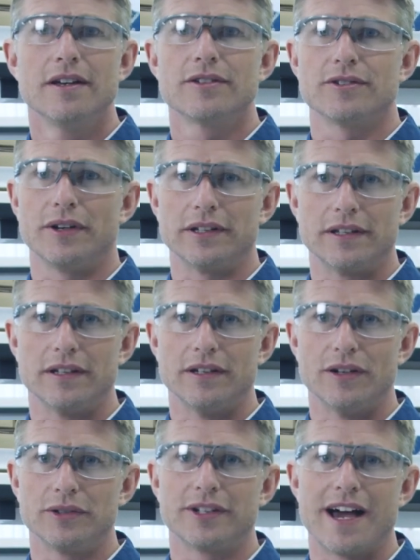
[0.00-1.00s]
So at
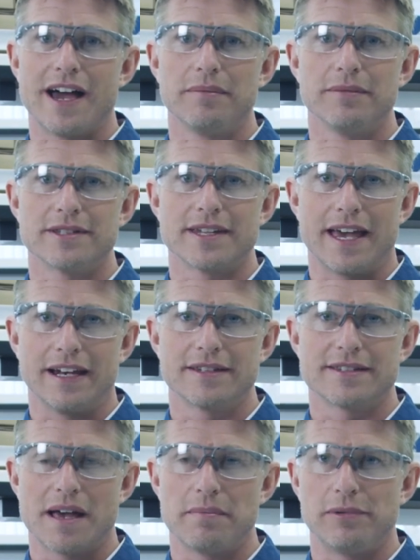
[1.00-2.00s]
no time is any
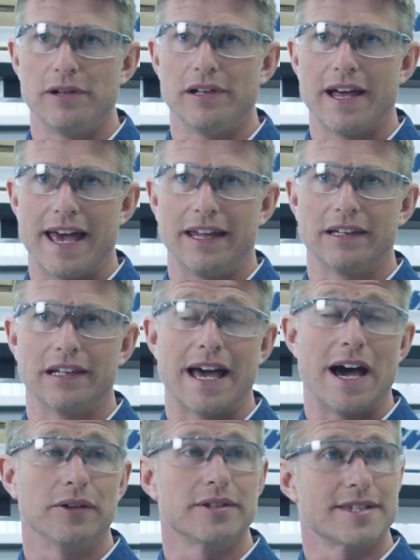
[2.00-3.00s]
sample handled
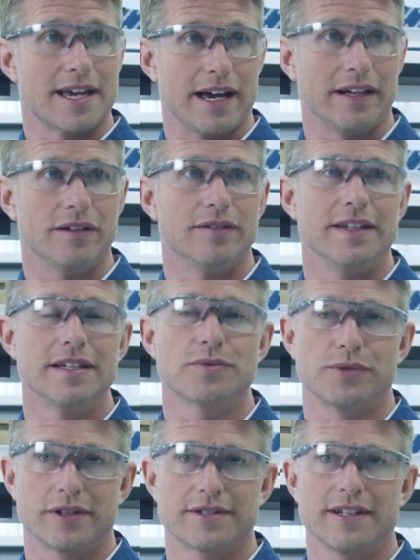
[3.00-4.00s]
outside of these
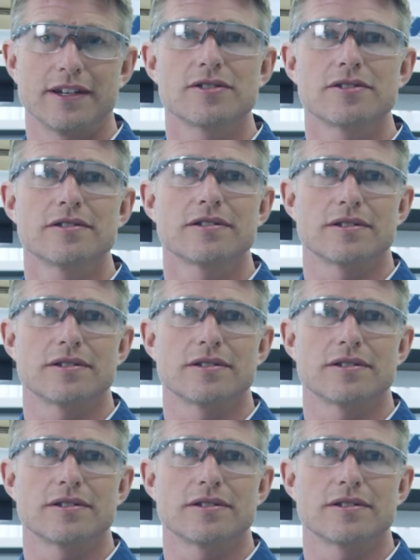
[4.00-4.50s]
workstations,